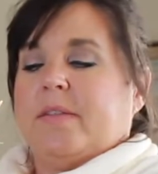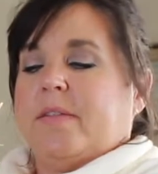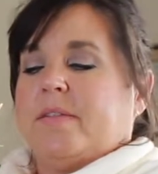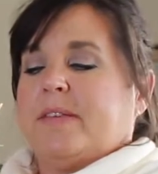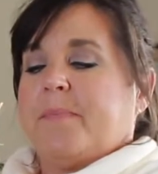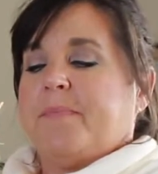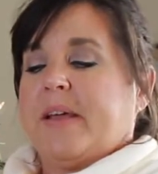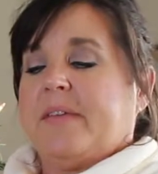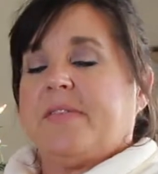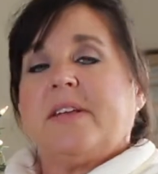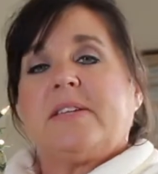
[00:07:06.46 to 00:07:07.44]

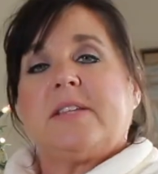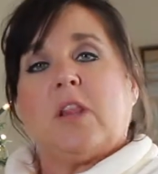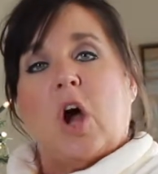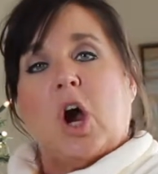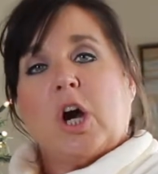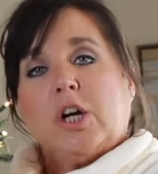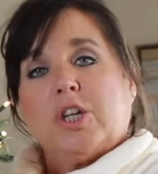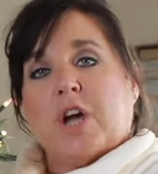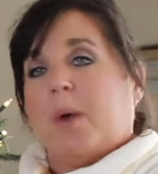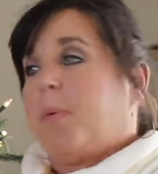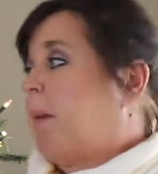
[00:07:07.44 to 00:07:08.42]
something this large
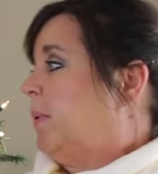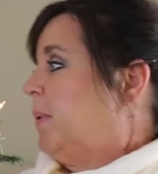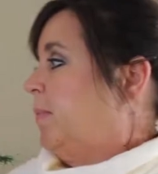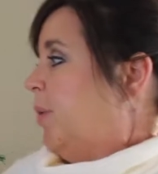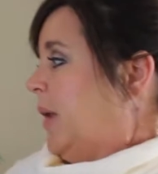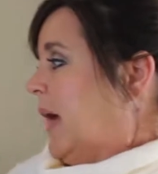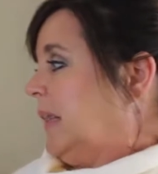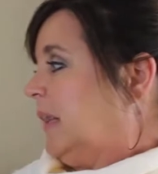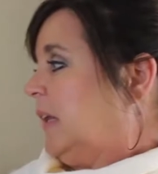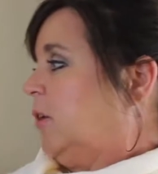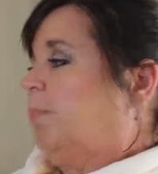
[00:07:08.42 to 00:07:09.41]
I'll probably put a
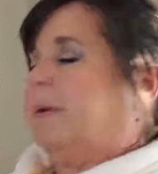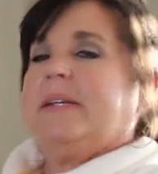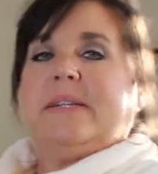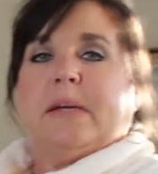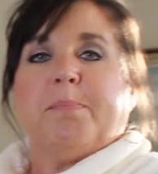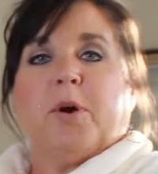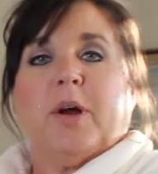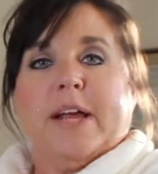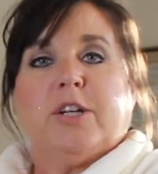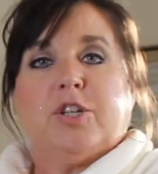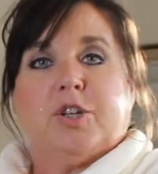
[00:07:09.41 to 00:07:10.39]
little bit deeper
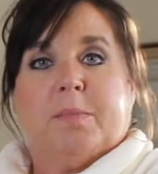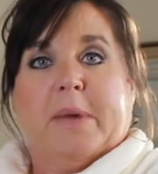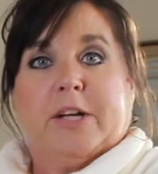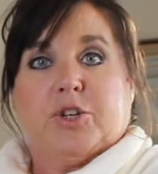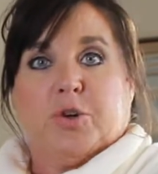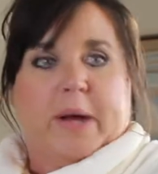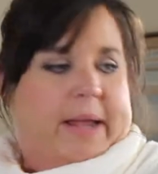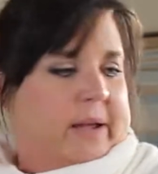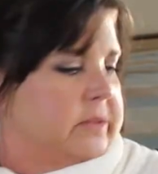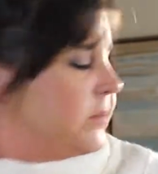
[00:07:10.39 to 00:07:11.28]
into my tree.